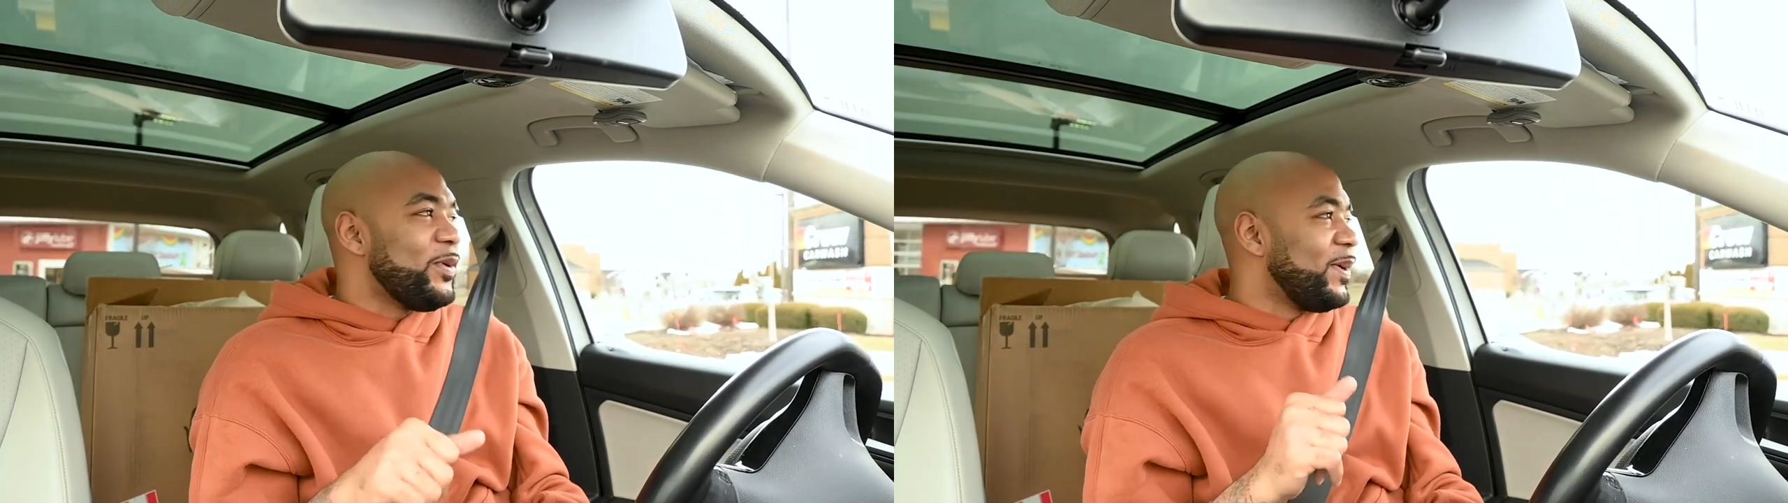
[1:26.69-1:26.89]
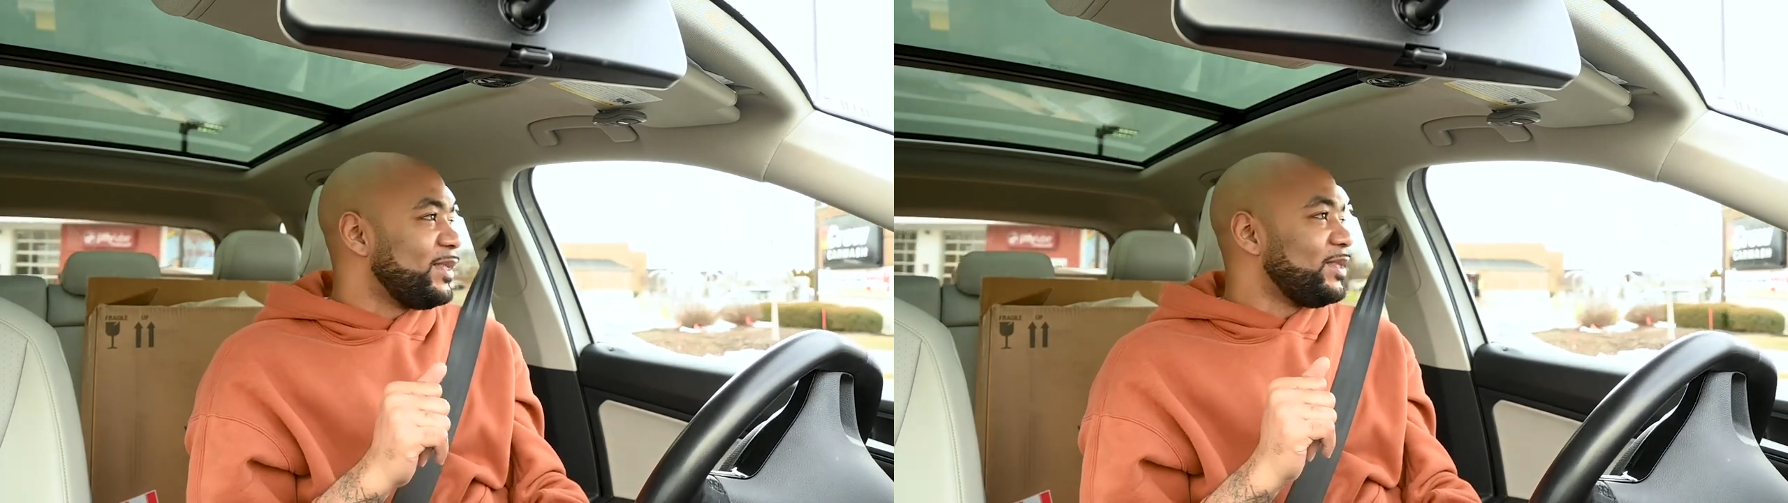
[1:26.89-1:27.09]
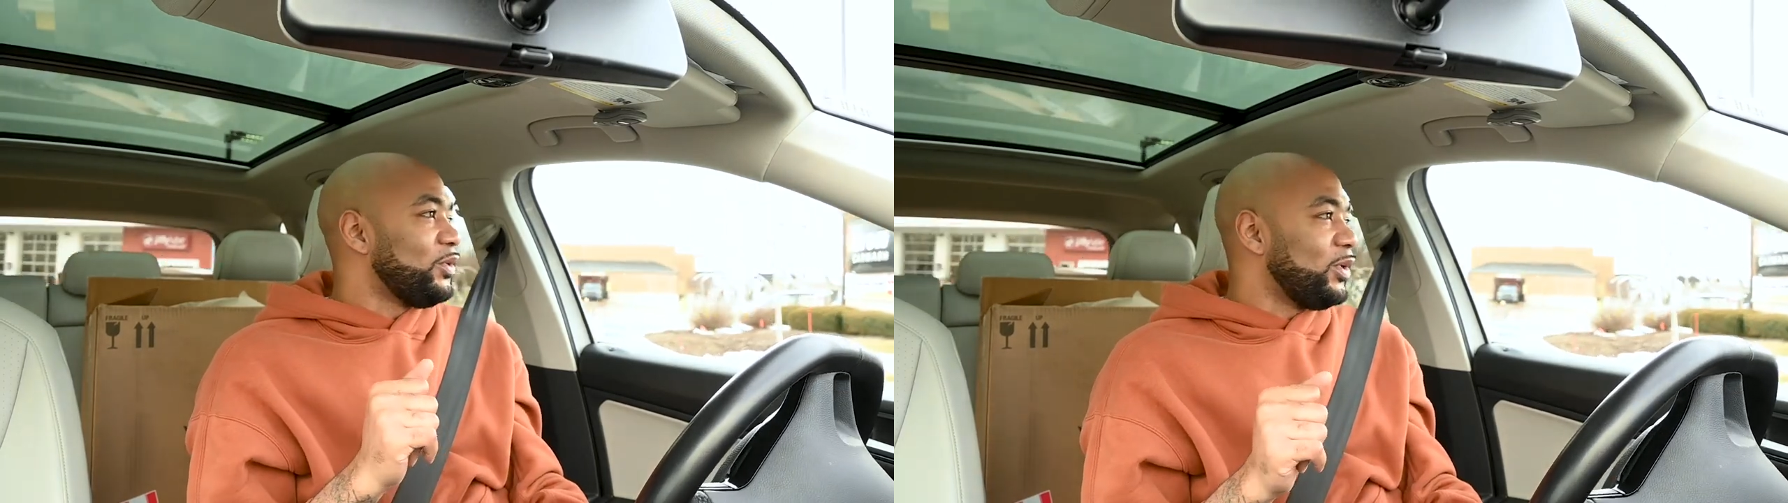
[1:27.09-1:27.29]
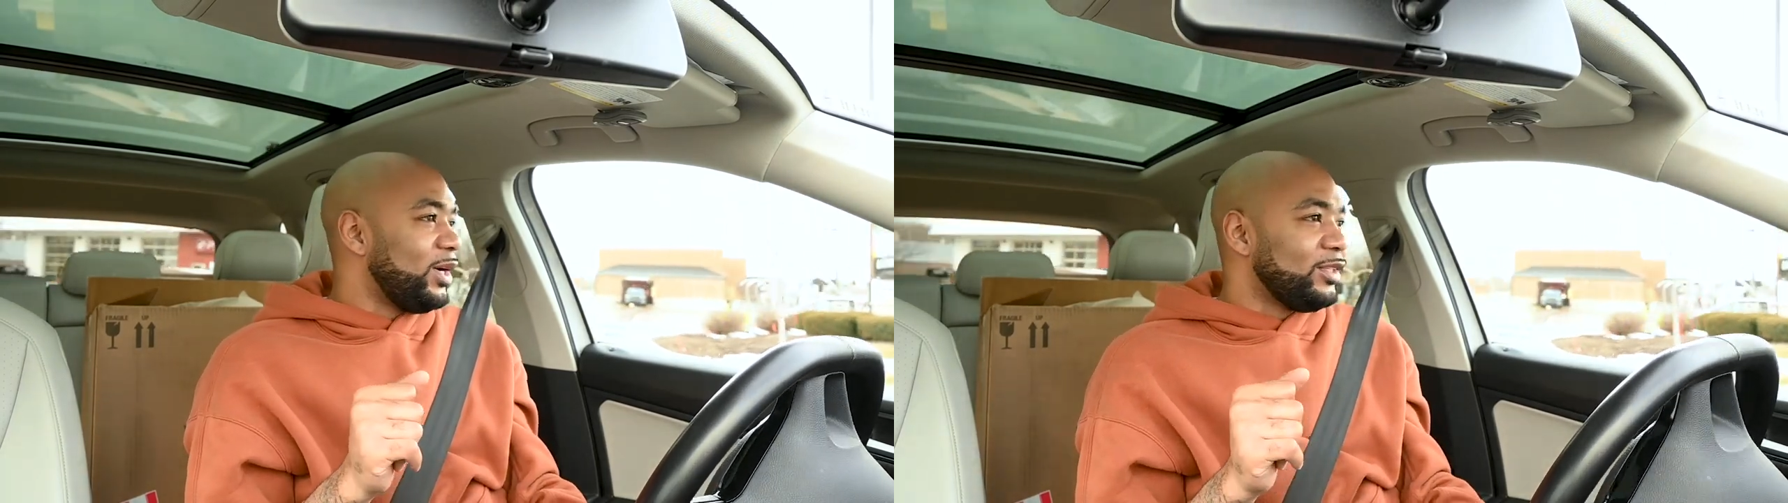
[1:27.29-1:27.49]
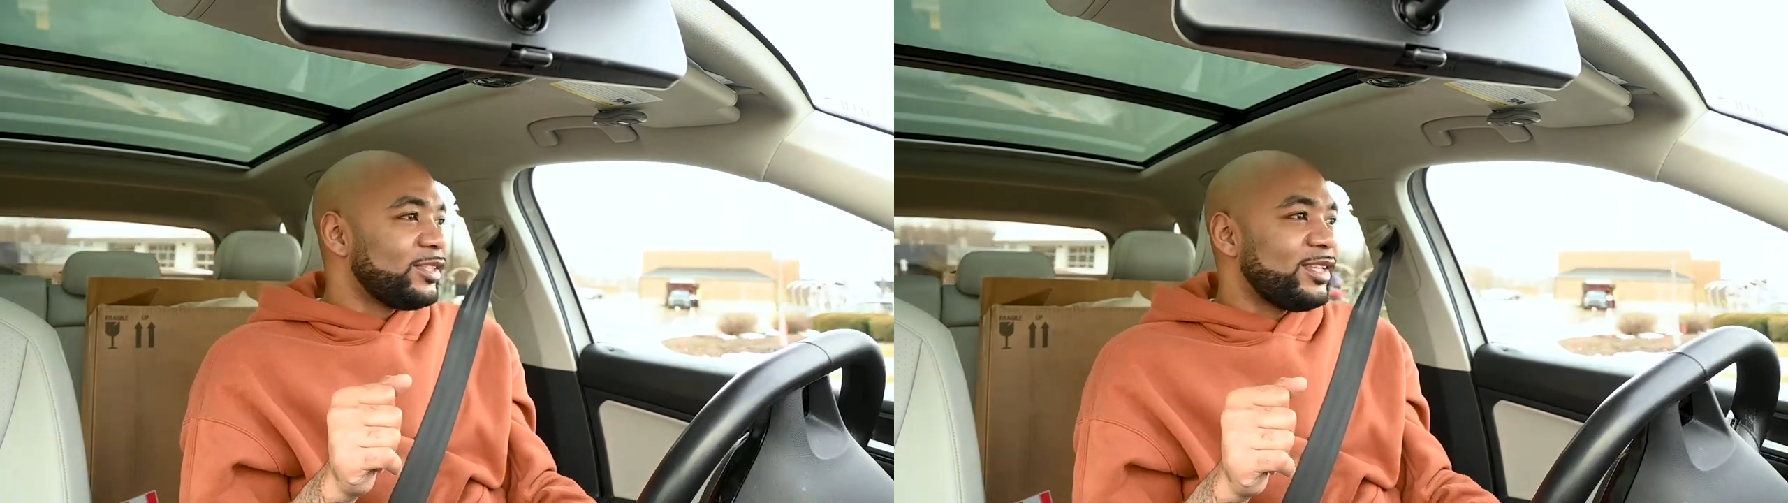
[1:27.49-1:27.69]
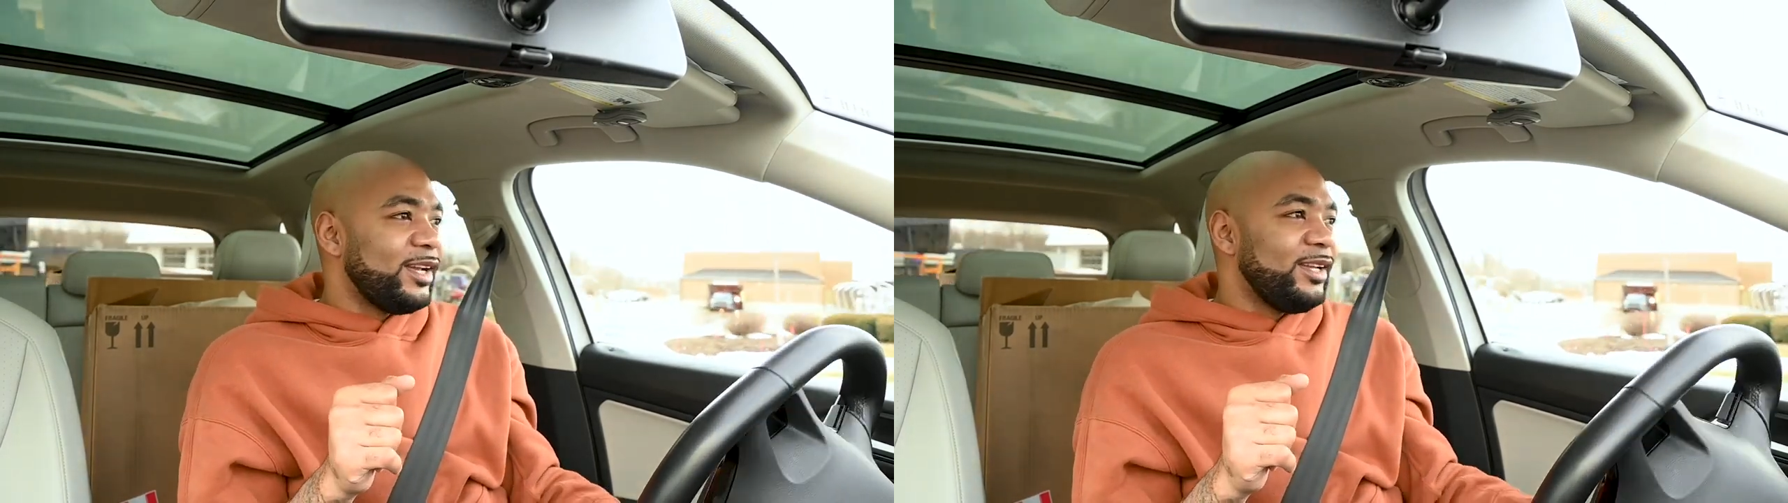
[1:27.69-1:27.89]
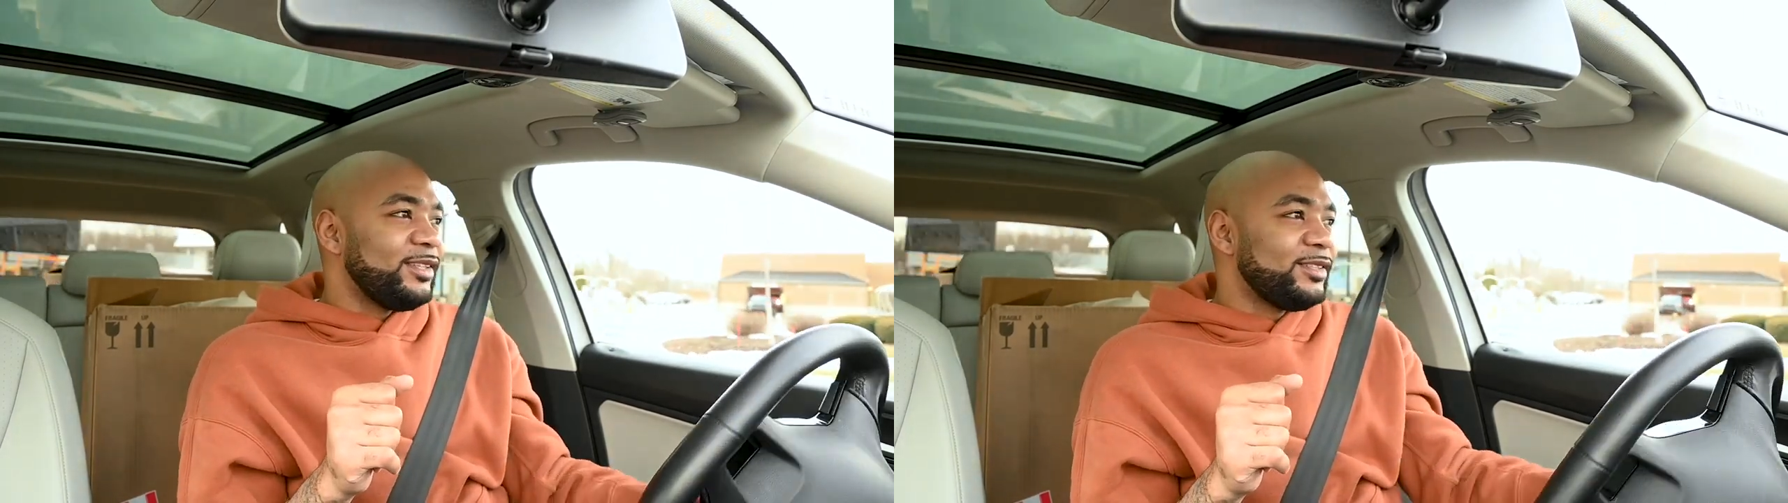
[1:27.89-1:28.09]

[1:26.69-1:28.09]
about to do our little thing.